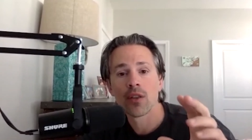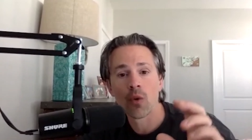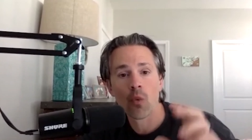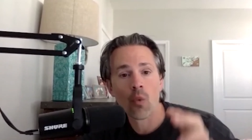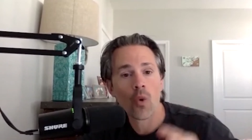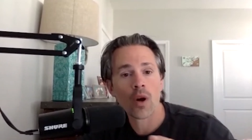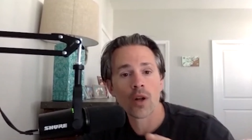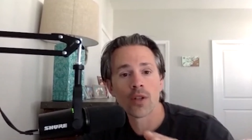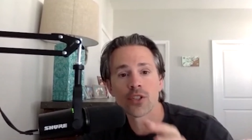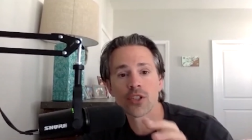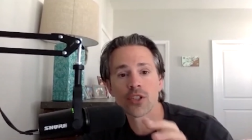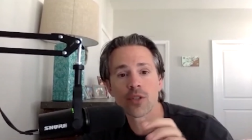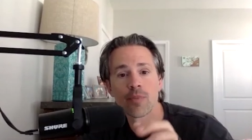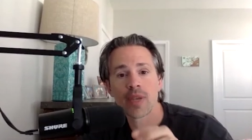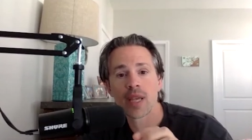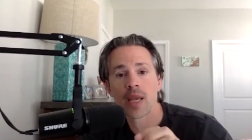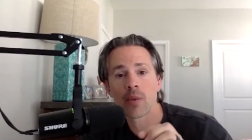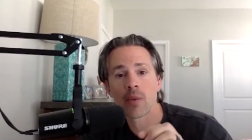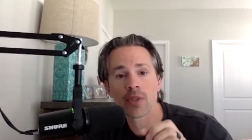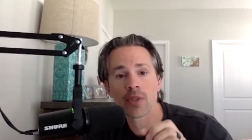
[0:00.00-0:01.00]
the ones to
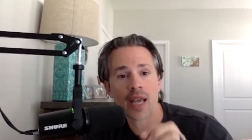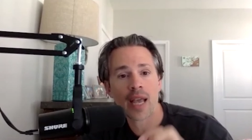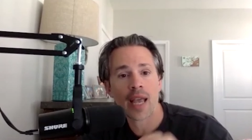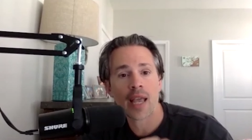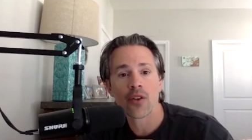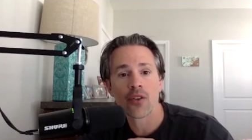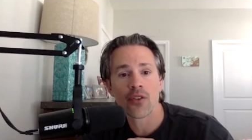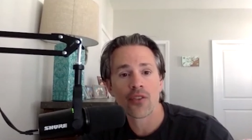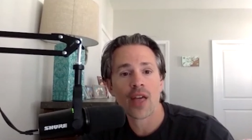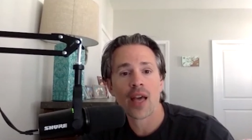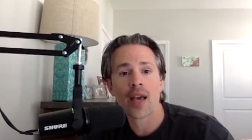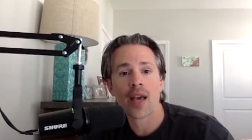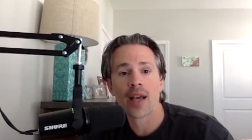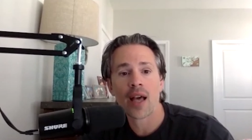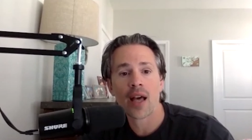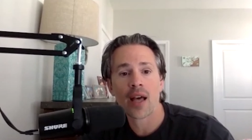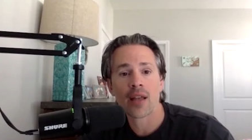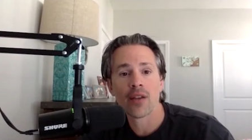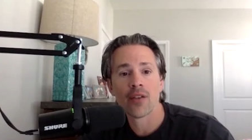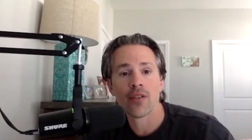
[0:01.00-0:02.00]
be able to handle
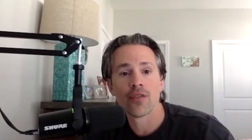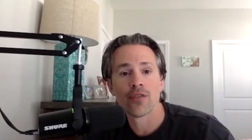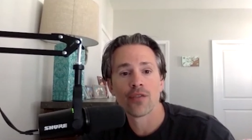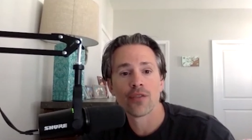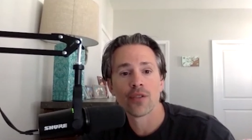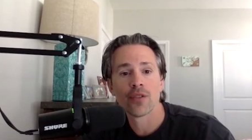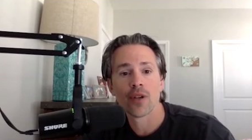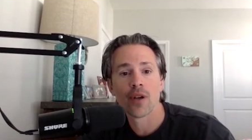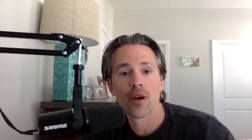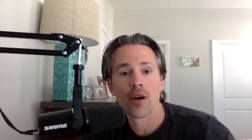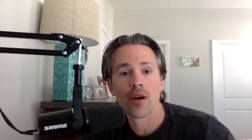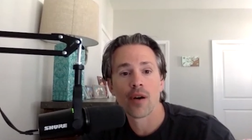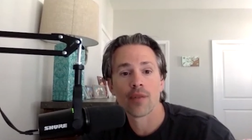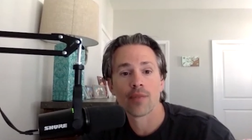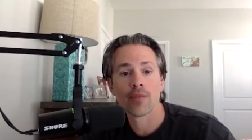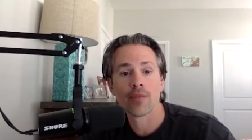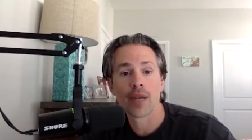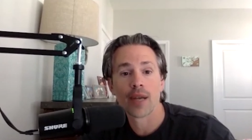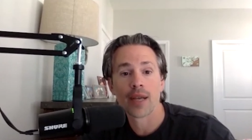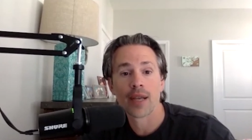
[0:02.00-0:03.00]
that kind of,
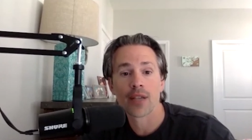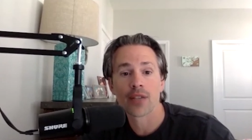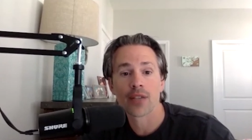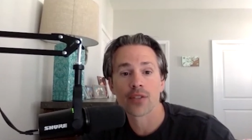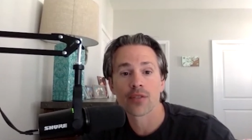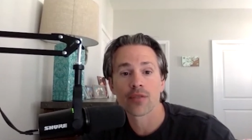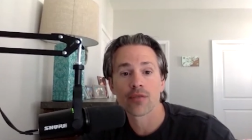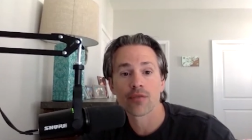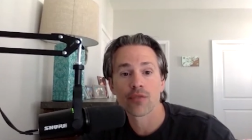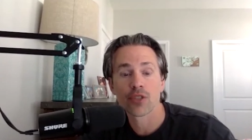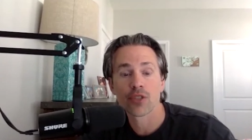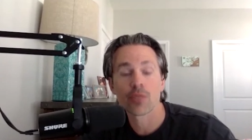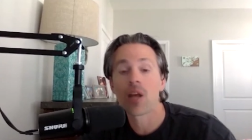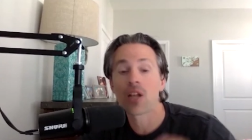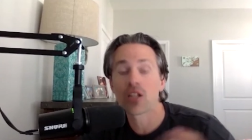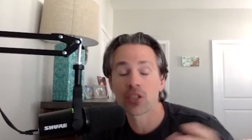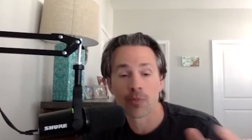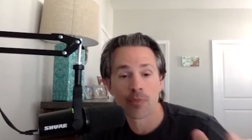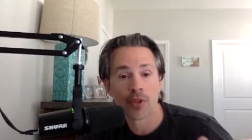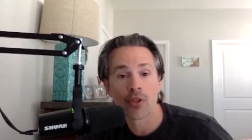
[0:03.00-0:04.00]
I guess,
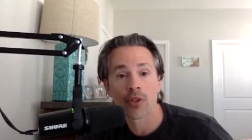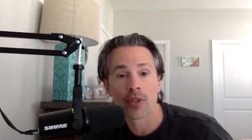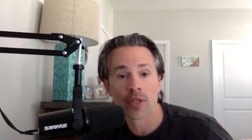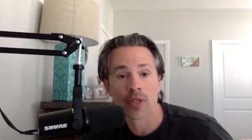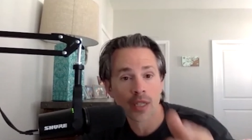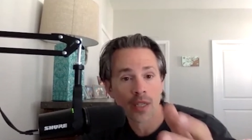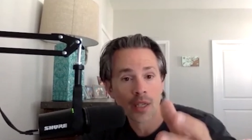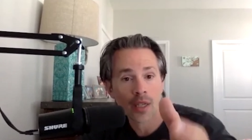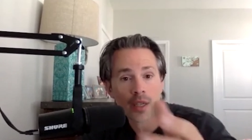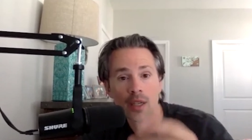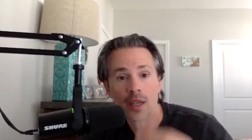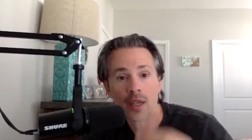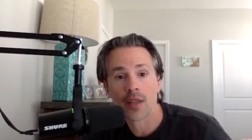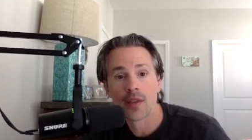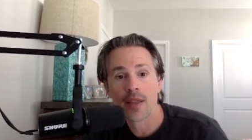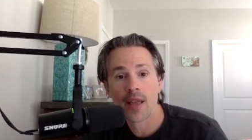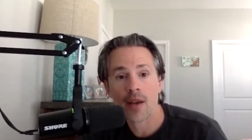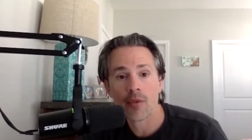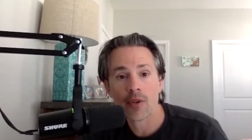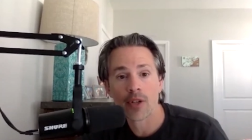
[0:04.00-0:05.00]
responsibility
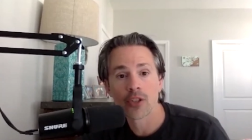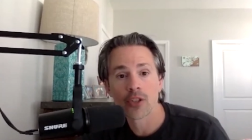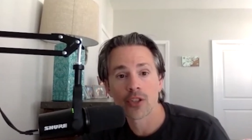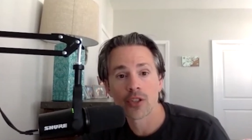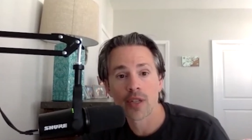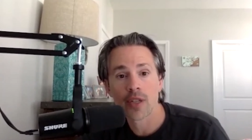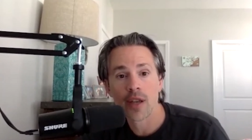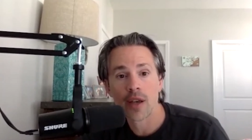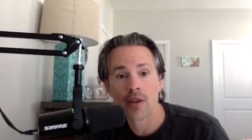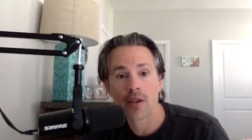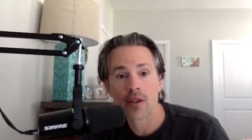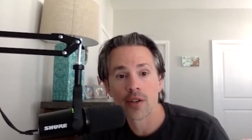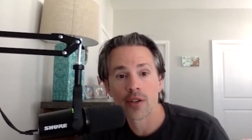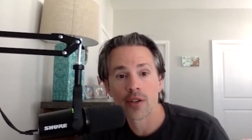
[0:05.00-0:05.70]
in that region down